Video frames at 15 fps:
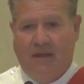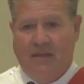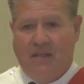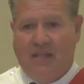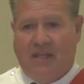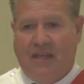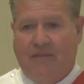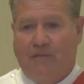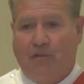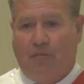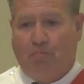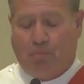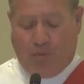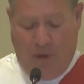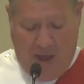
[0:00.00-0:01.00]
the gift
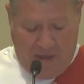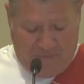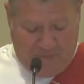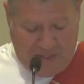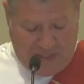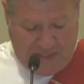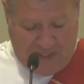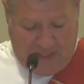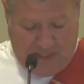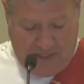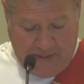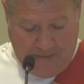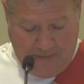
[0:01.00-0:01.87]
of prophecy,